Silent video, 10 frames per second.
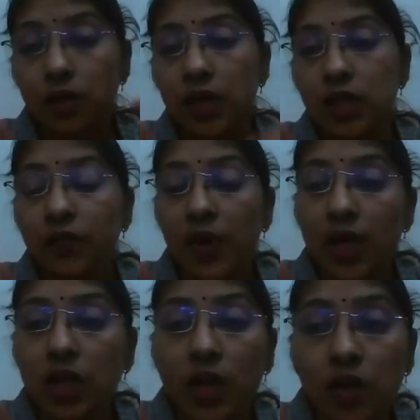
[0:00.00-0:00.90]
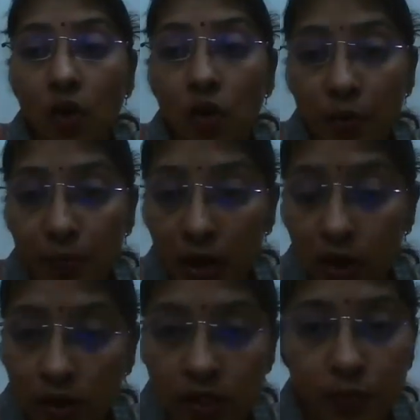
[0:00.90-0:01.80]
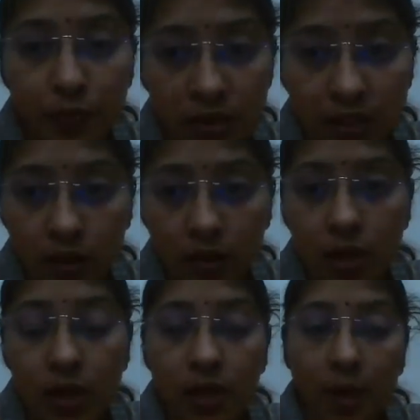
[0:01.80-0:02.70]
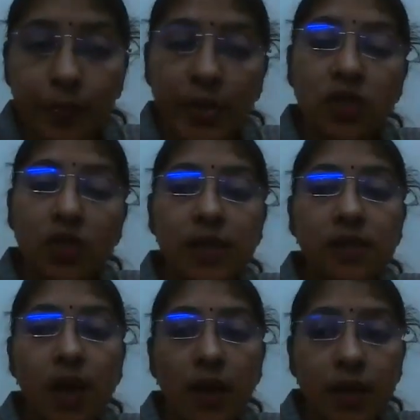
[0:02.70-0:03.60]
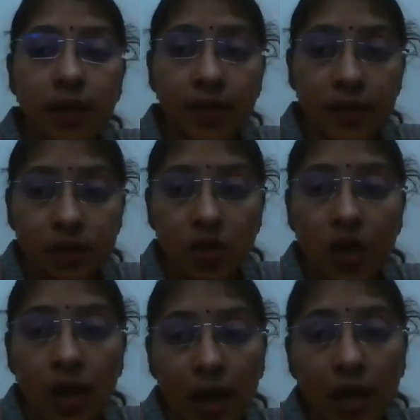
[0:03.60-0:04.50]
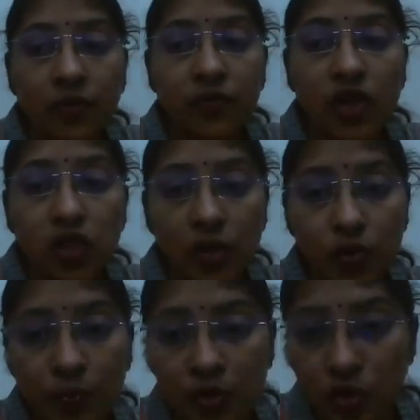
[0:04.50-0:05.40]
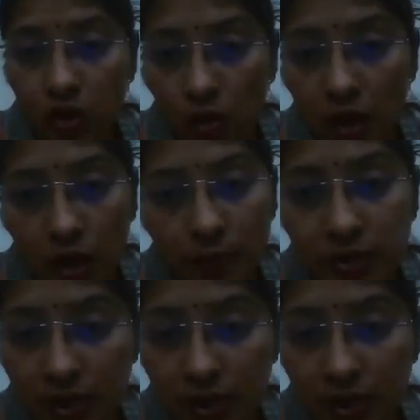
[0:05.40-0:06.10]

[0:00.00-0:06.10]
There is varying degree of the pallor is present. Temperature is slightly raised, and features of shock are